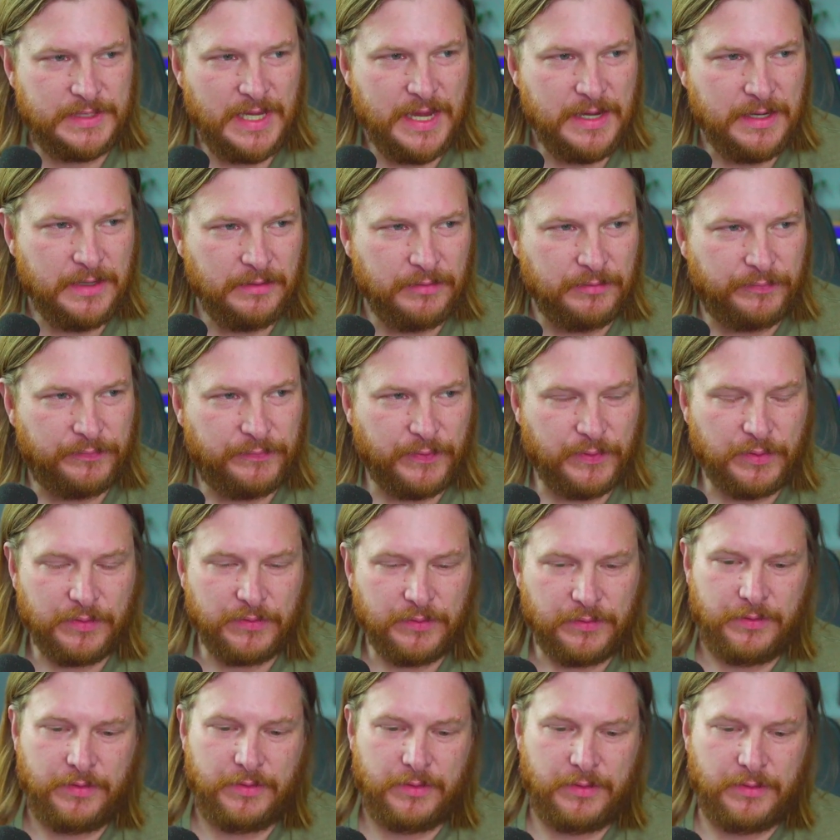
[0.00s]
taken
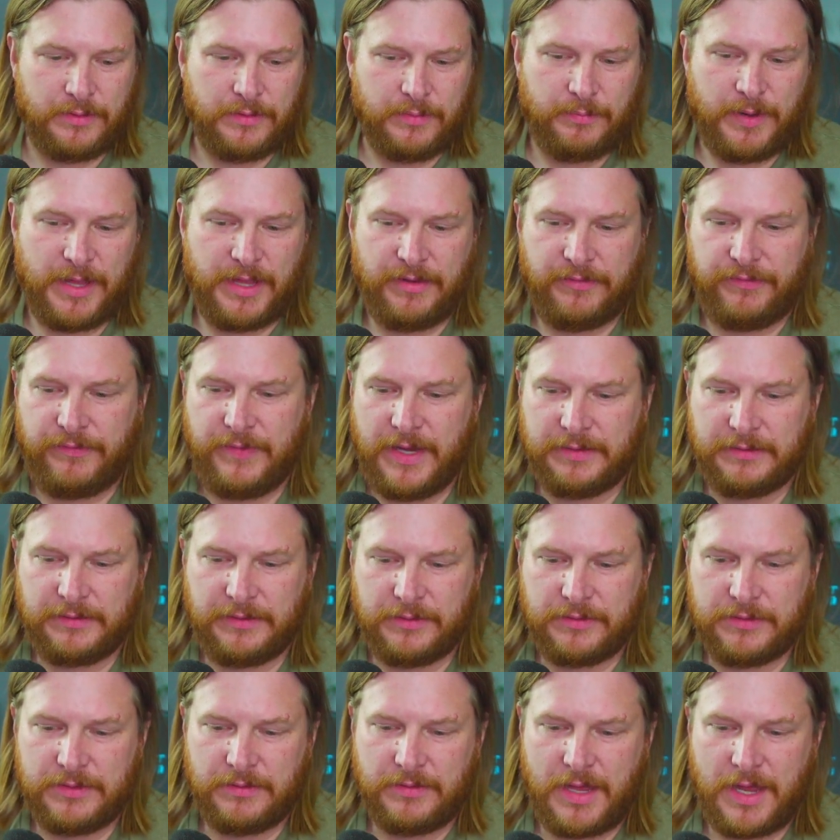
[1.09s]
further by the fact that
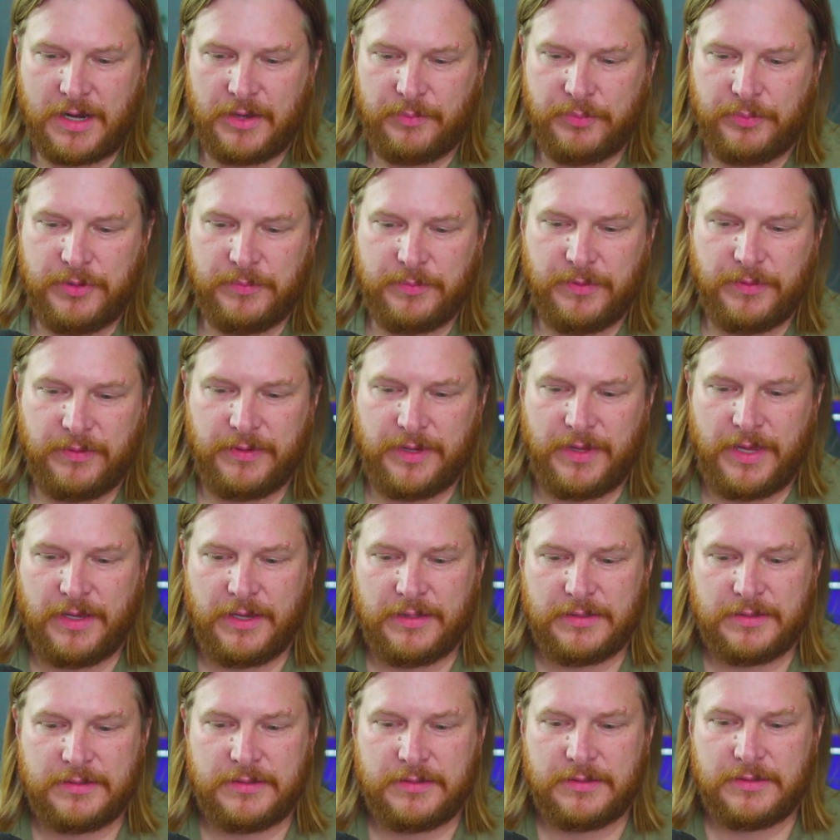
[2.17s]
there's a lot of people
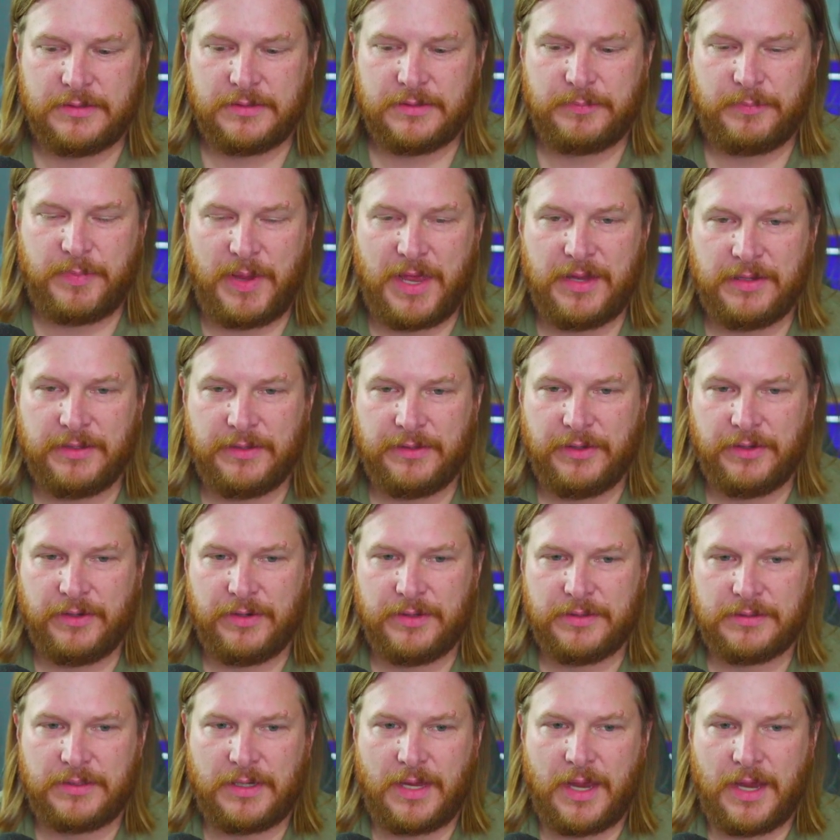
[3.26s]
that spend their
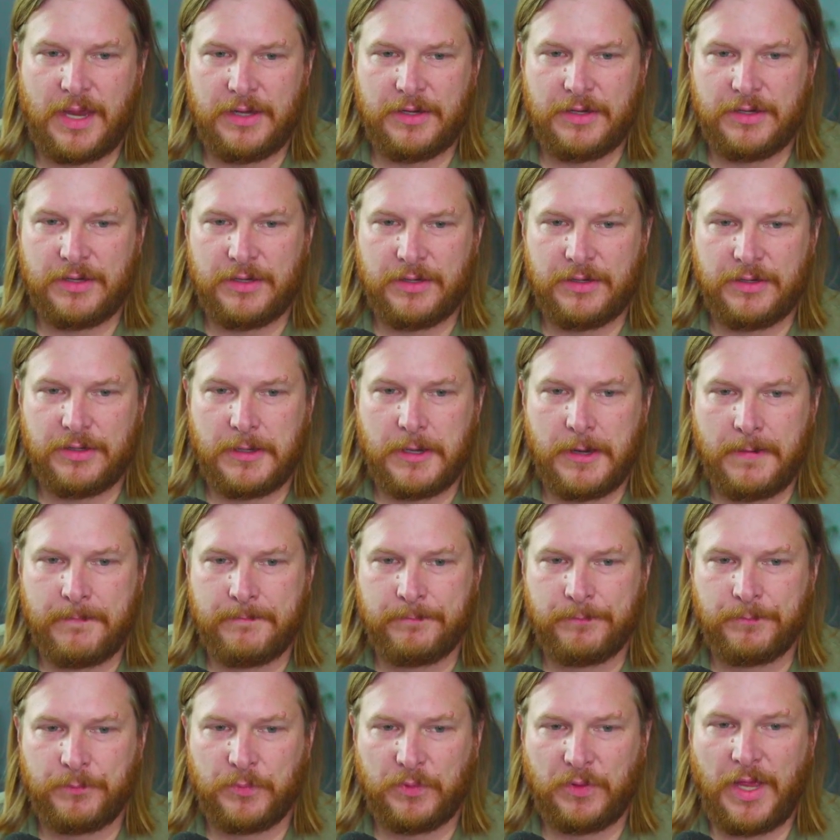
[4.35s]
entire
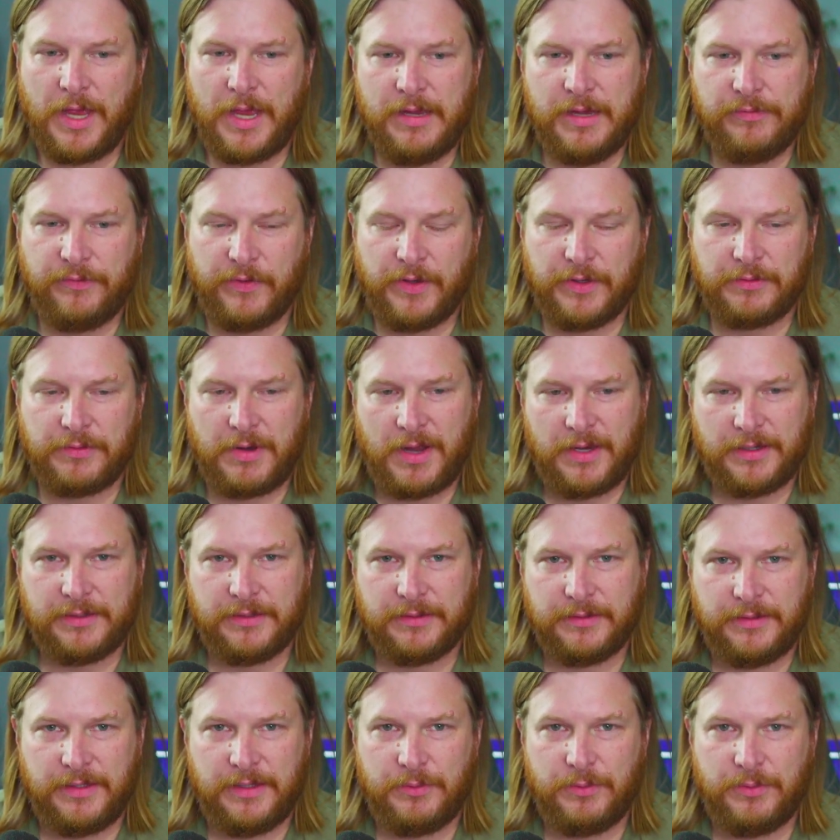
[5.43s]
life on Rocket
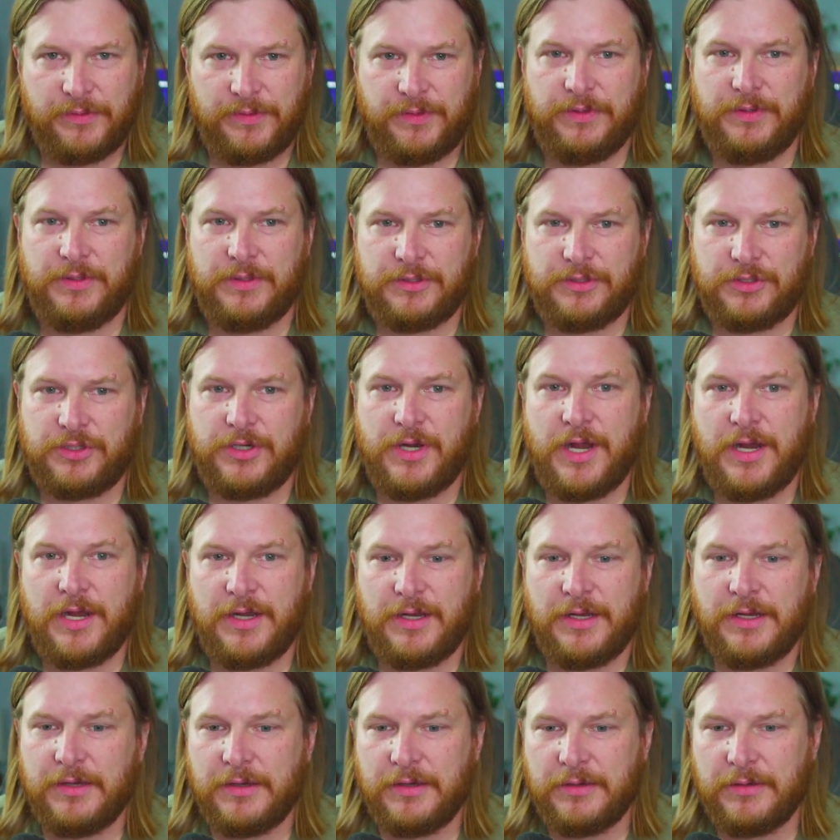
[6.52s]
League within this
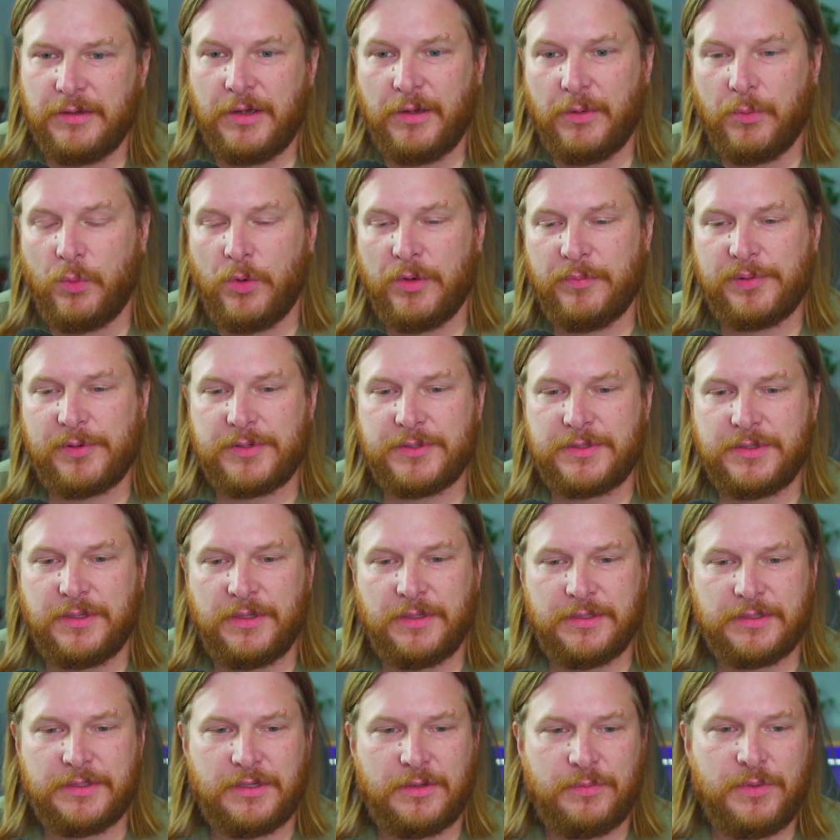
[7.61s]
trading. One person
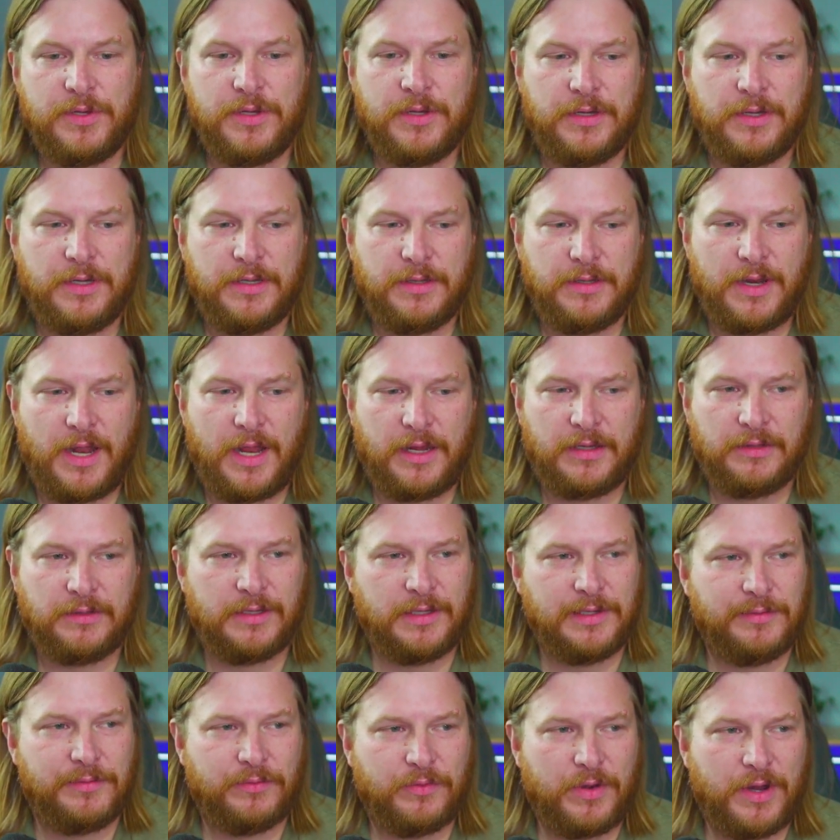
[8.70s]
in this community that I can
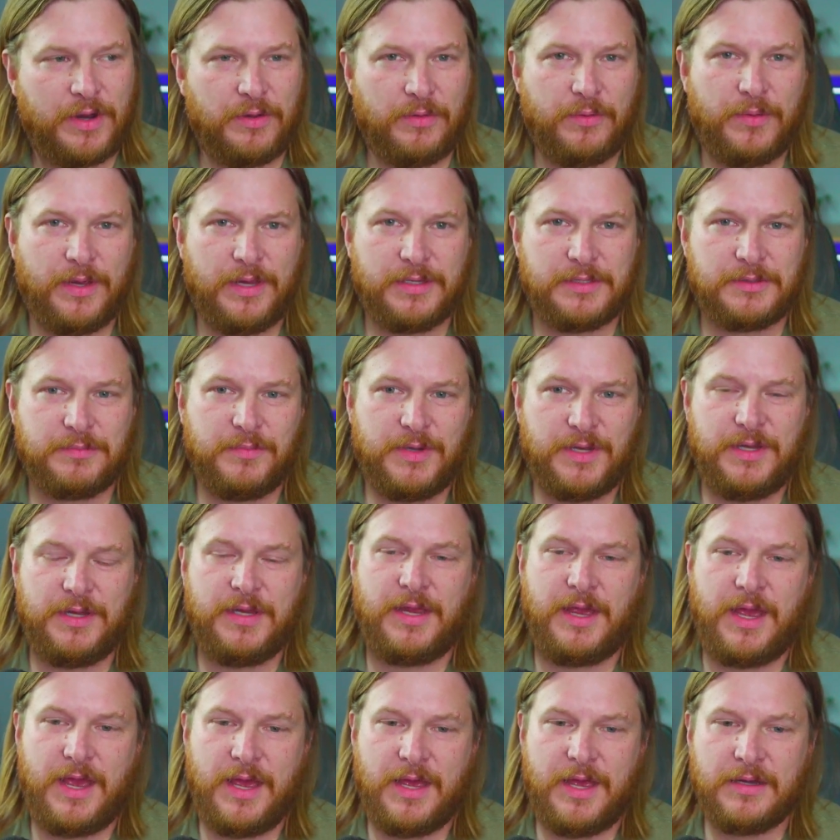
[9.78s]
think of right away is
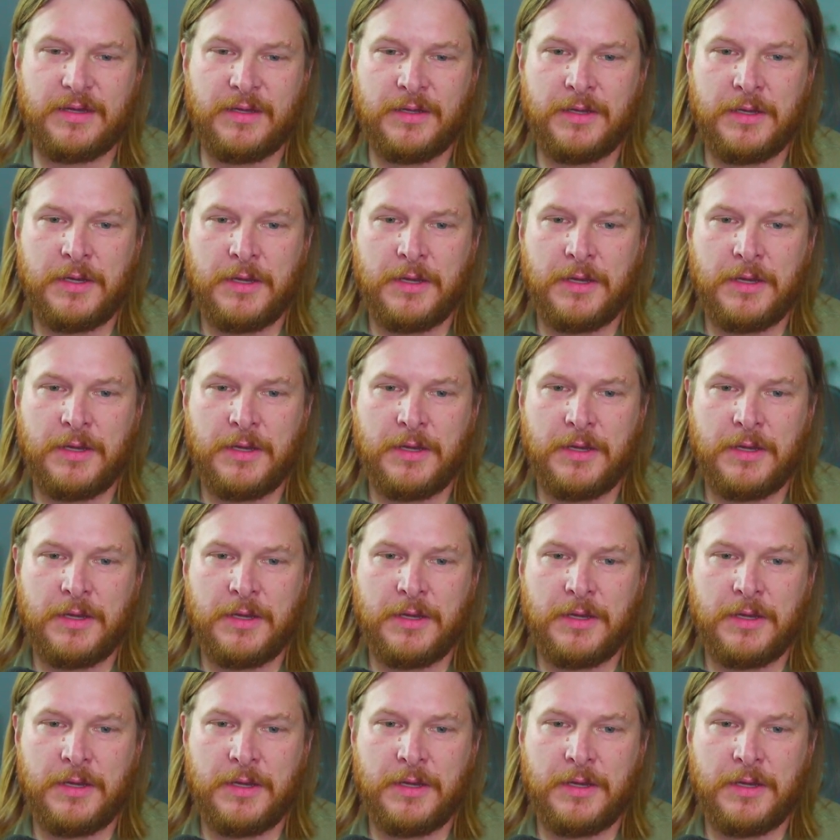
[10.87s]
Minicat.